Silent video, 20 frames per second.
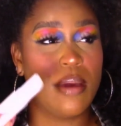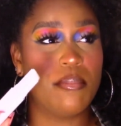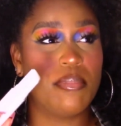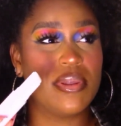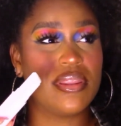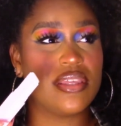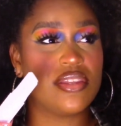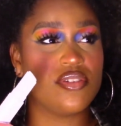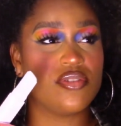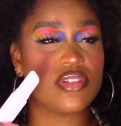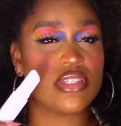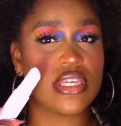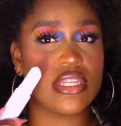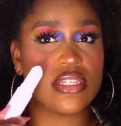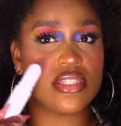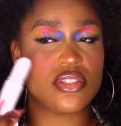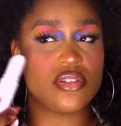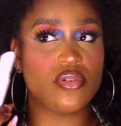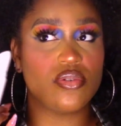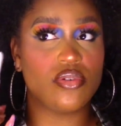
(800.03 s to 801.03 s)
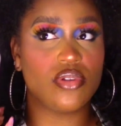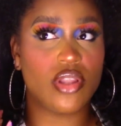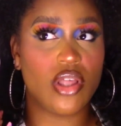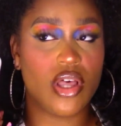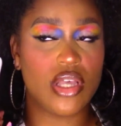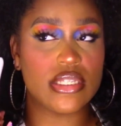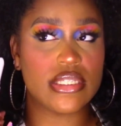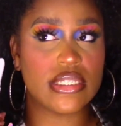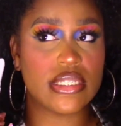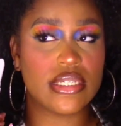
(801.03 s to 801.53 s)
But then your skin is still
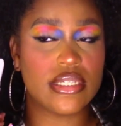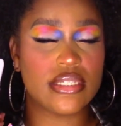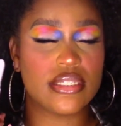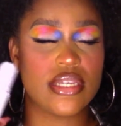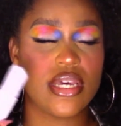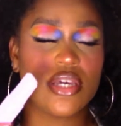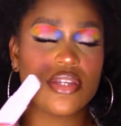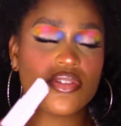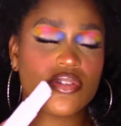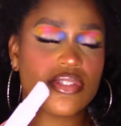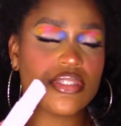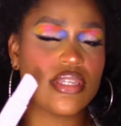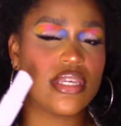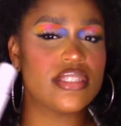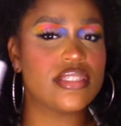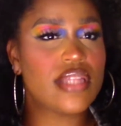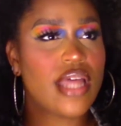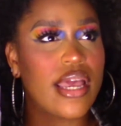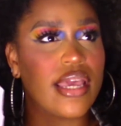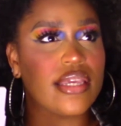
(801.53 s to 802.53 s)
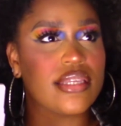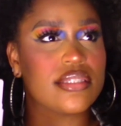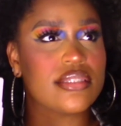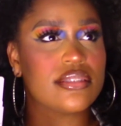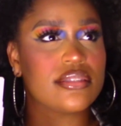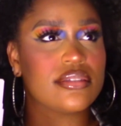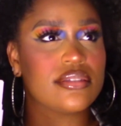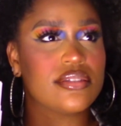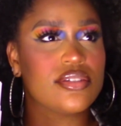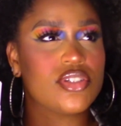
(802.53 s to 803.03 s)
glossy. So it's, it's nice.